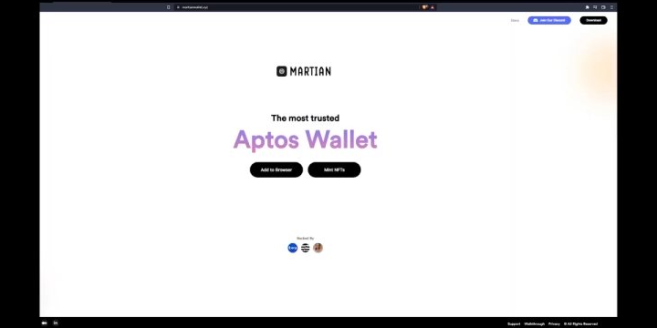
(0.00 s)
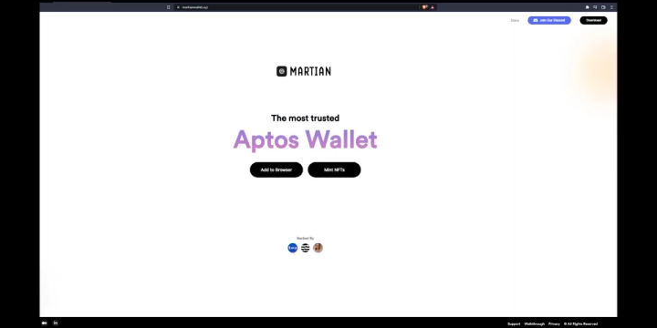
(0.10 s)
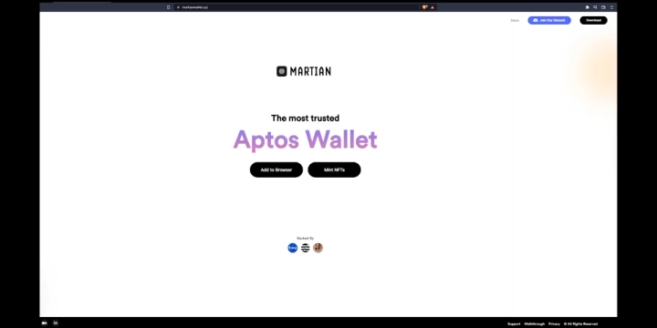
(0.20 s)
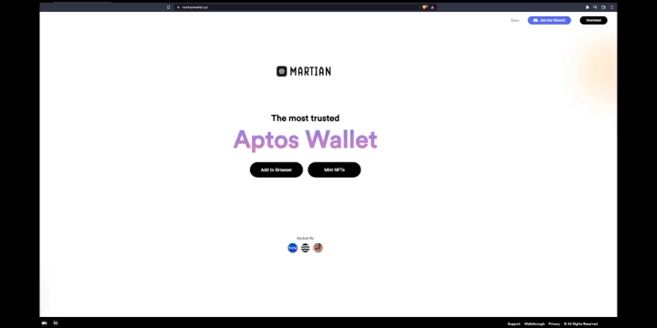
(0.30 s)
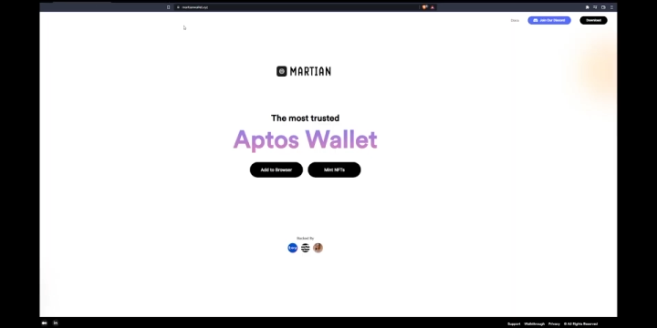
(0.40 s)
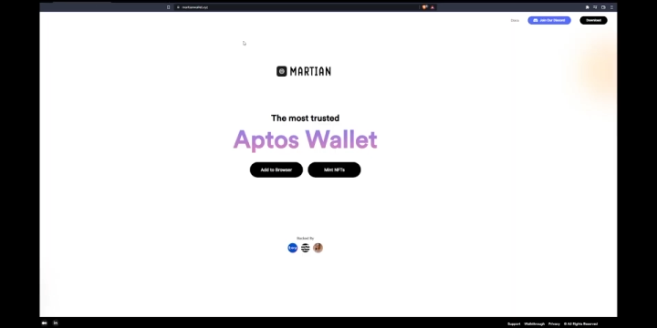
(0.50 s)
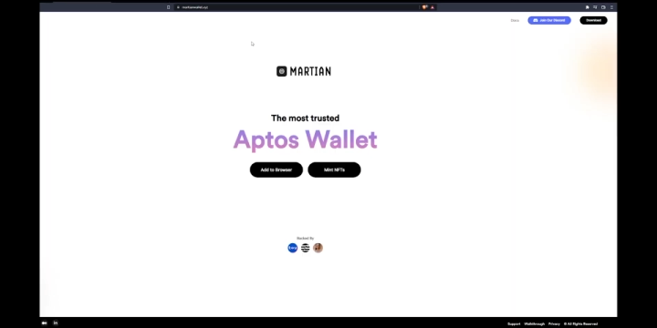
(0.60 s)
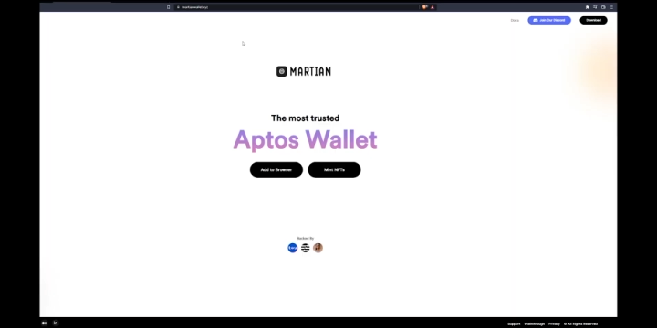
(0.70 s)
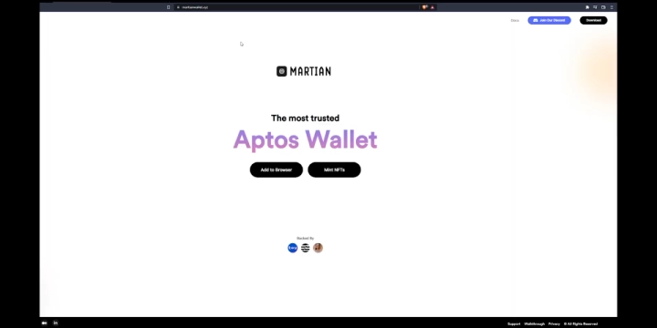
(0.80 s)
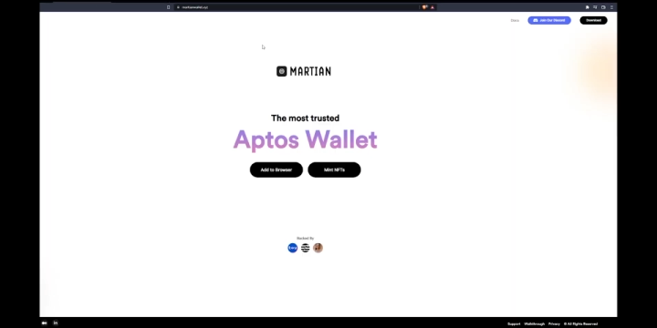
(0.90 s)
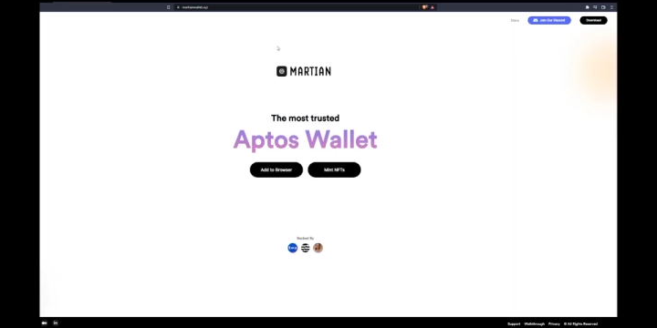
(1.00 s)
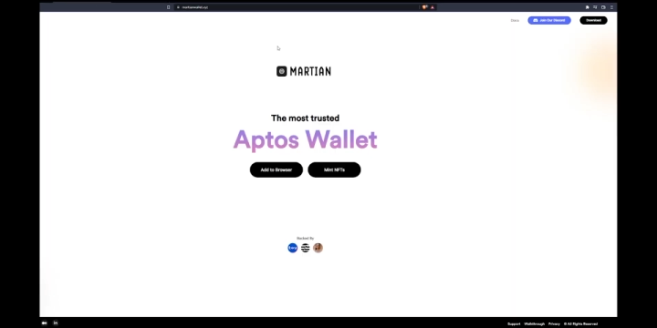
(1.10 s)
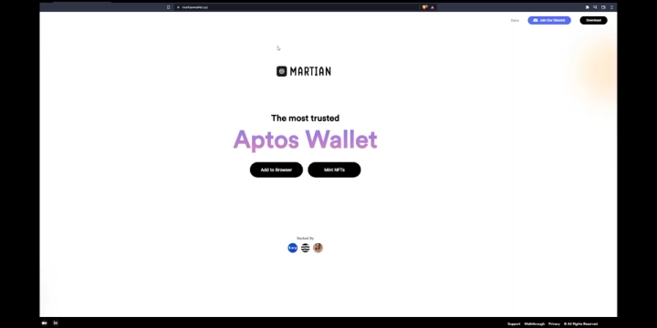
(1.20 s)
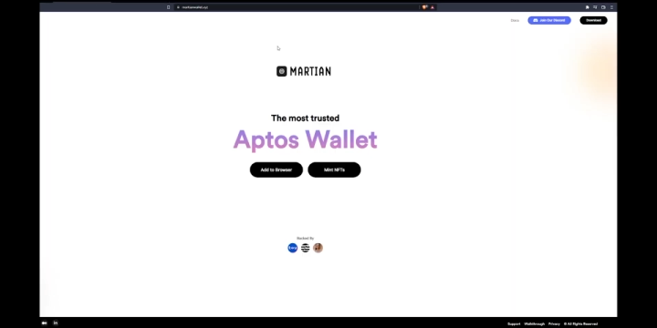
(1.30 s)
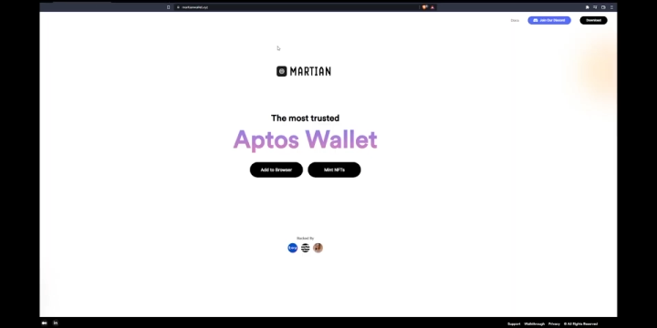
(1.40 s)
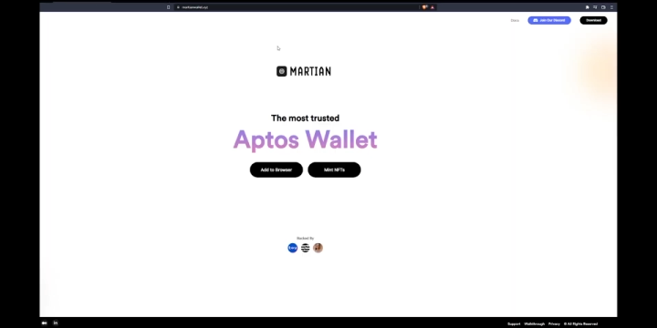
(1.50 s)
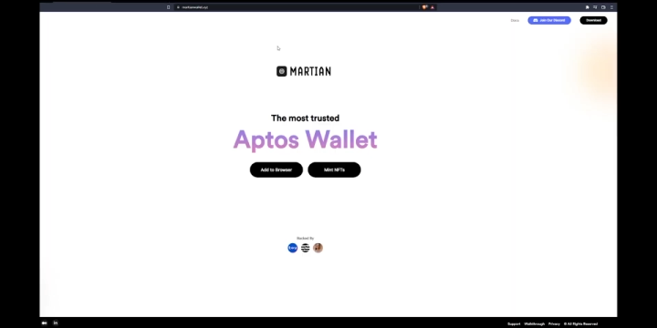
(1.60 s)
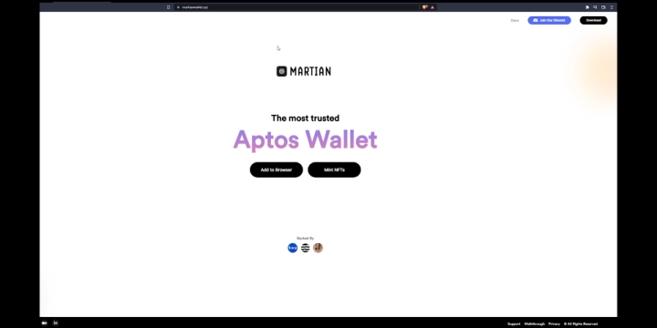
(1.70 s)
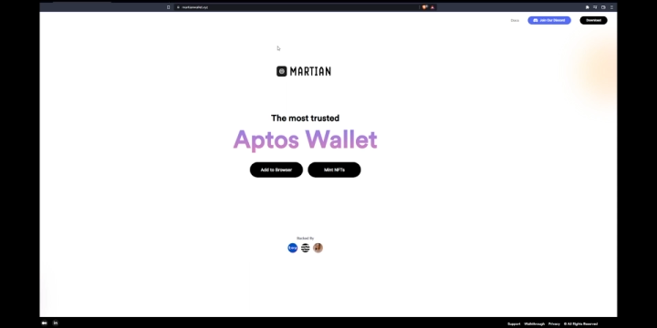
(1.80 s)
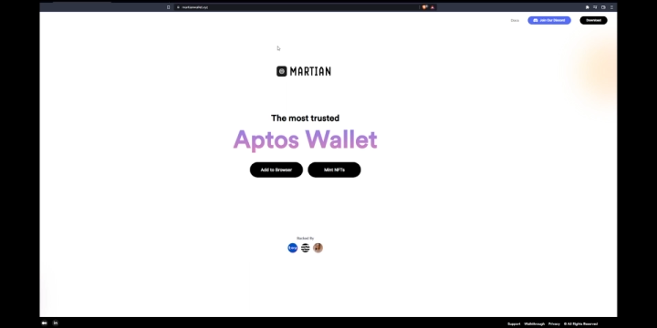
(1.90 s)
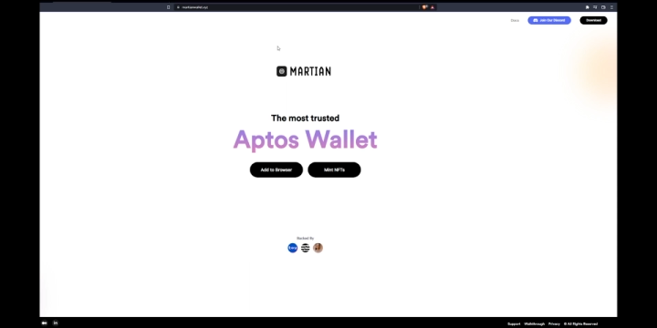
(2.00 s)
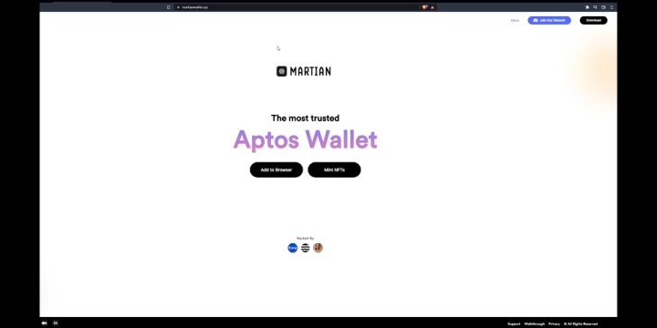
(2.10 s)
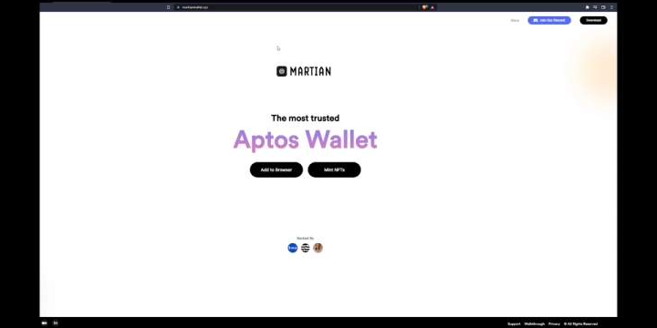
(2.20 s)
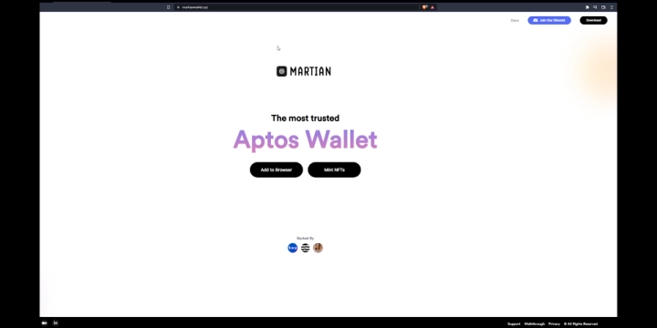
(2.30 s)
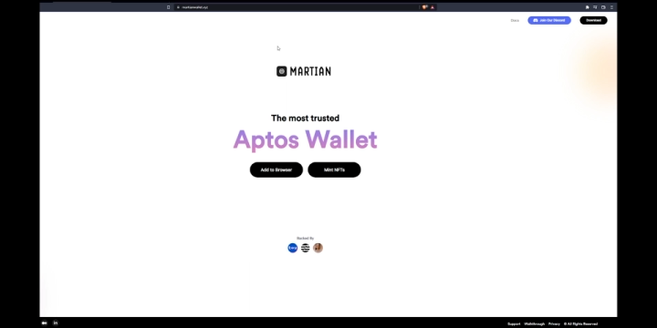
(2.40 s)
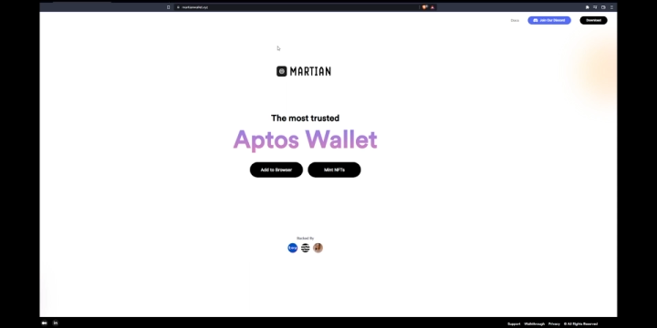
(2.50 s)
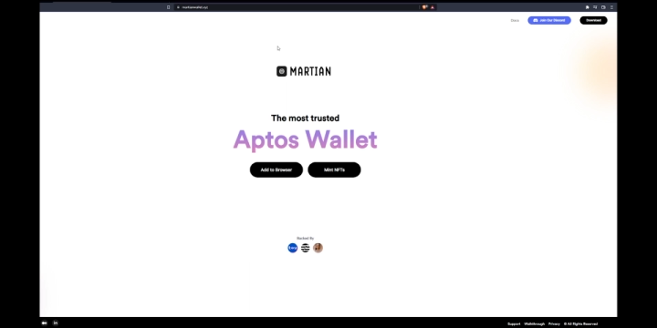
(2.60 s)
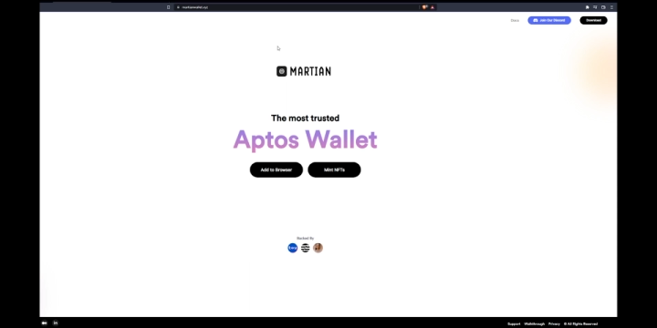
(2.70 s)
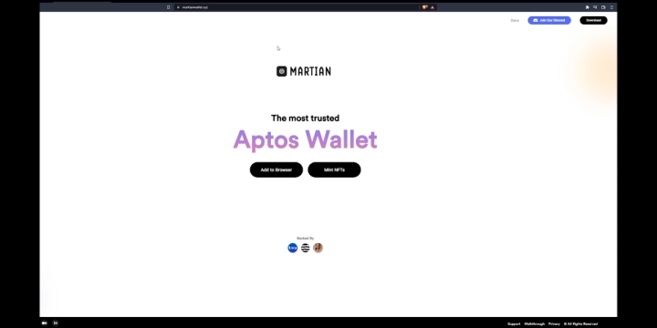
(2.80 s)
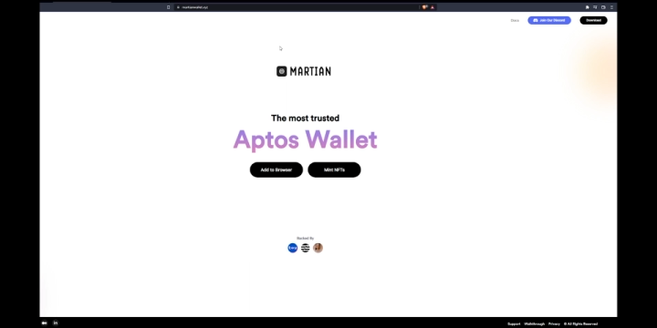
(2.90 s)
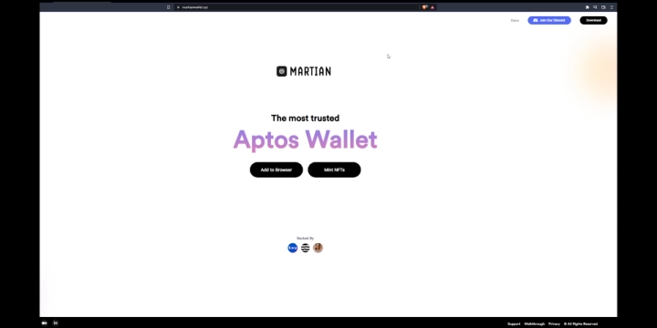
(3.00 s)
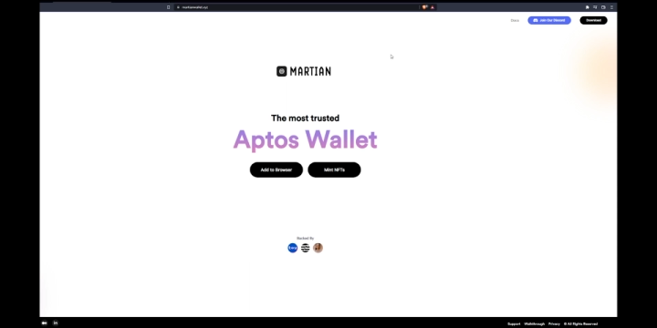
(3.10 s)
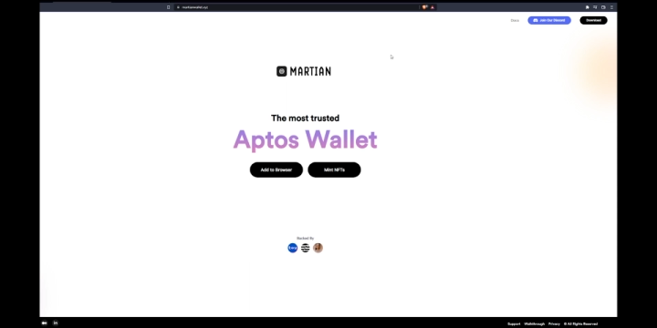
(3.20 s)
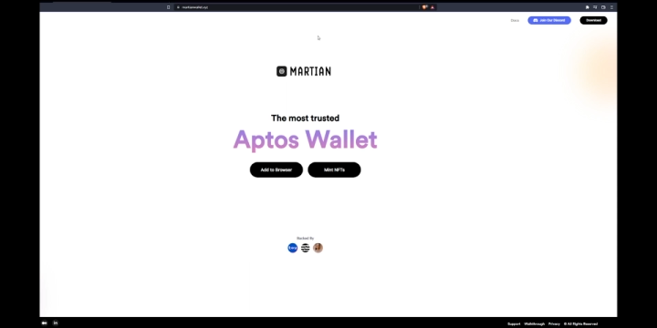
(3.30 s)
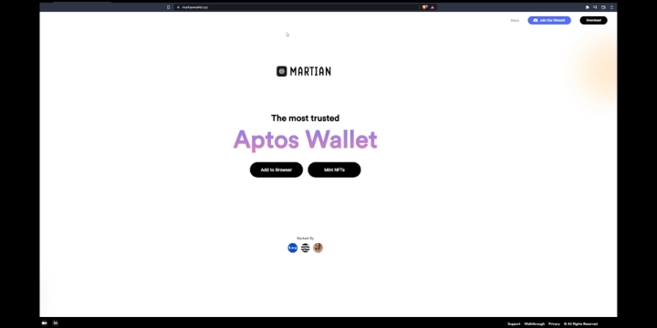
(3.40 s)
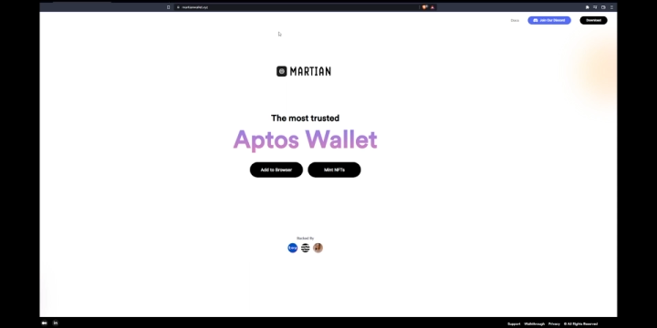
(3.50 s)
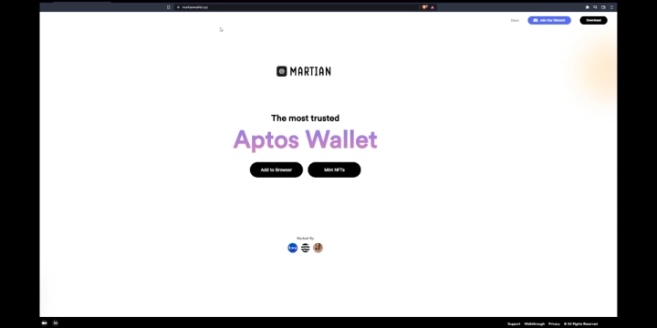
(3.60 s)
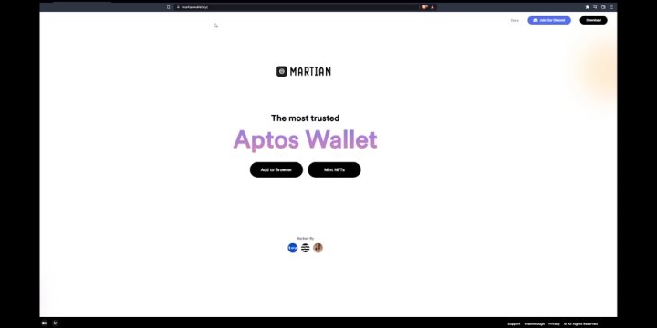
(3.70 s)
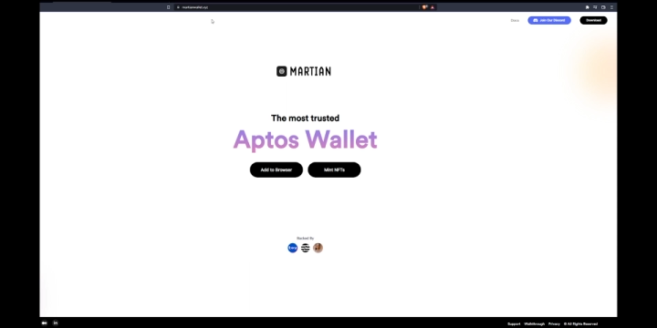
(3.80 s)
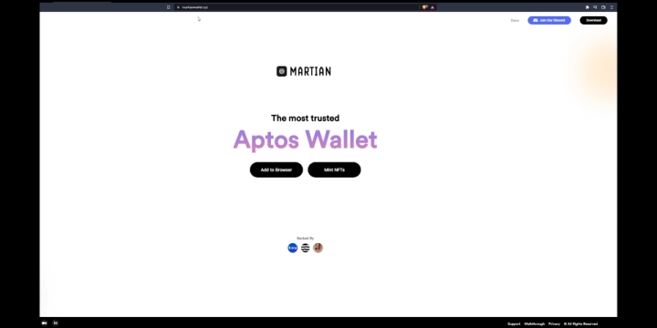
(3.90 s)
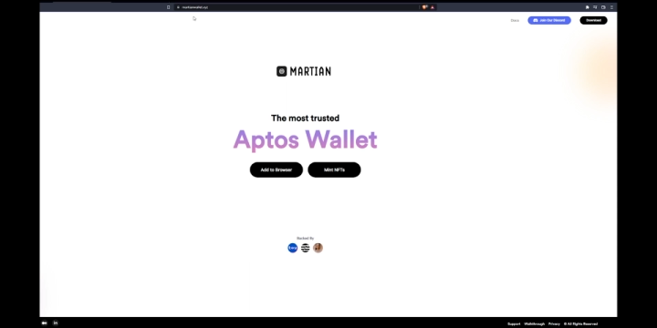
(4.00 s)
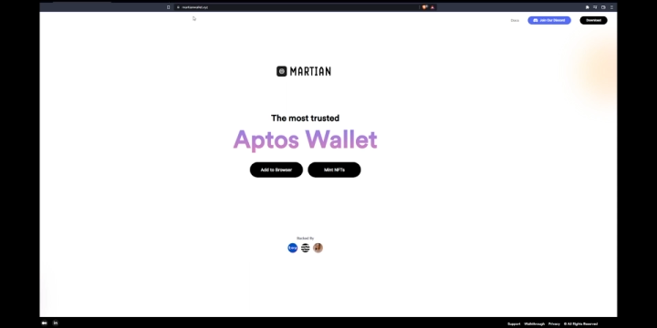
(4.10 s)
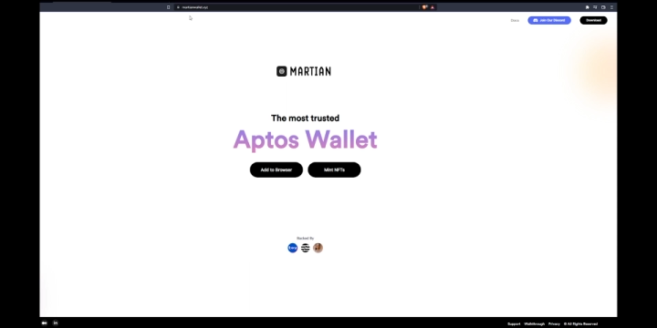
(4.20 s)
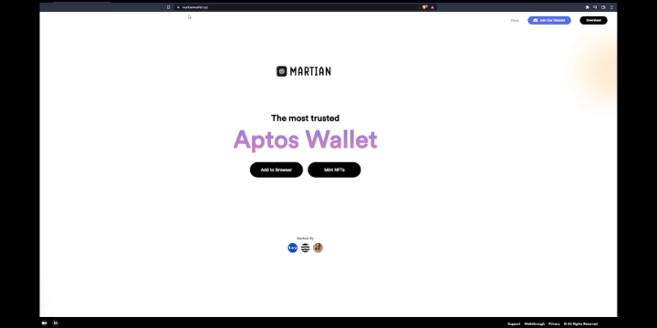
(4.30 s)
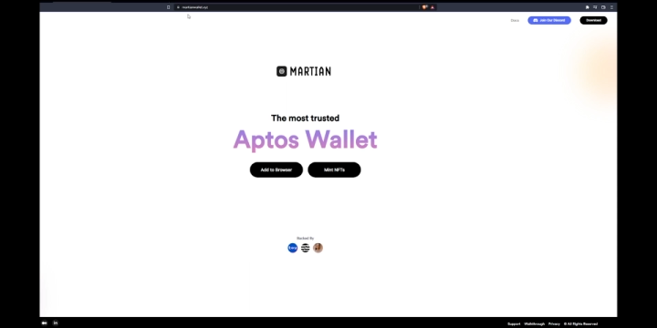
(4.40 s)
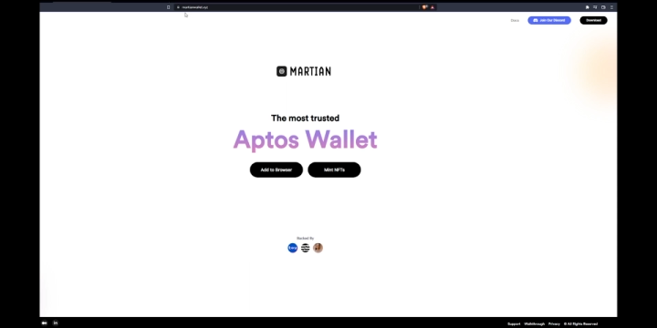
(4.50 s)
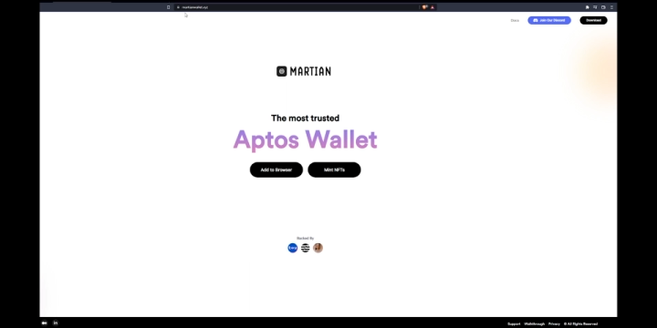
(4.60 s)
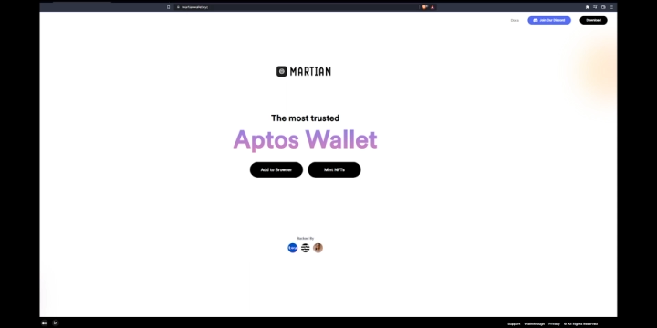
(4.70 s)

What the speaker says: [unreadable: no face in view]